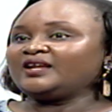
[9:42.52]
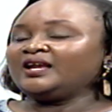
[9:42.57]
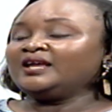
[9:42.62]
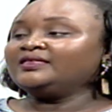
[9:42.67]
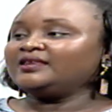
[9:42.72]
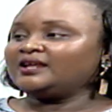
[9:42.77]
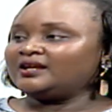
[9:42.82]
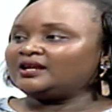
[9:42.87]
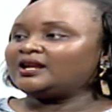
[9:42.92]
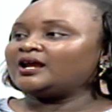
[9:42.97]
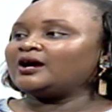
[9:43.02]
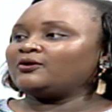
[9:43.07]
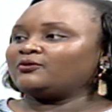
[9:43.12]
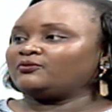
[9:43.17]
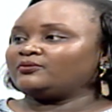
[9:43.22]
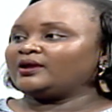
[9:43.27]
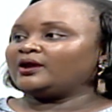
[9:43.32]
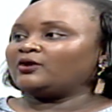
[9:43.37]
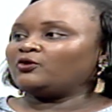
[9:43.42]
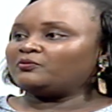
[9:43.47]
And then
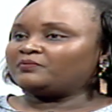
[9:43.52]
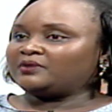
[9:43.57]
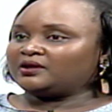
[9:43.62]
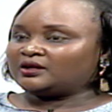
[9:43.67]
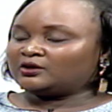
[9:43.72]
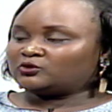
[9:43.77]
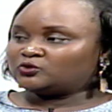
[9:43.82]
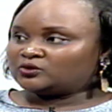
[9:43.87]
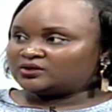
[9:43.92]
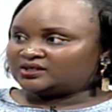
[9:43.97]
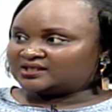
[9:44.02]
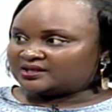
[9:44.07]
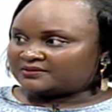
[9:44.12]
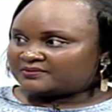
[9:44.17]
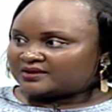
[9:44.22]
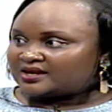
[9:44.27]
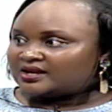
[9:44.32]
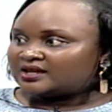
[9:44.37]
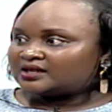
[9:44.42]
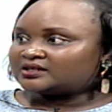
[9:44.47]
now we are hoping now to
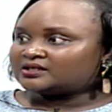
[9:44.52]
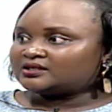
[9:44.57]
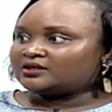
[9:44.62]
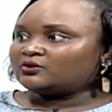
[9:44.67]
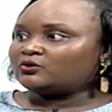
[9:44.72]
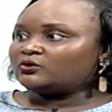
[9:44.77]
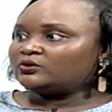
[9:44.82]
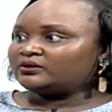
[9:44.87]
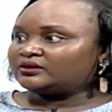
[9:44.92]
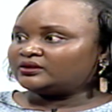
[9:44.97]
disseminate the whole